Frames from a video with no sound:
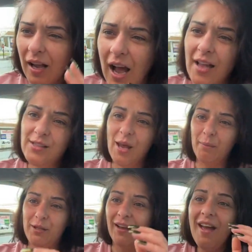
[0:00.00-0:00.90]

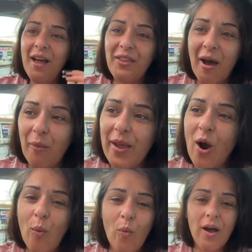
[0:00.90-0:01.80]
concept that
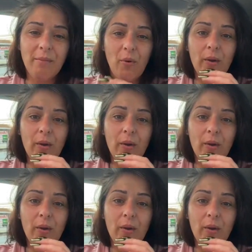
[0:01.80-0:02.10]
we are one,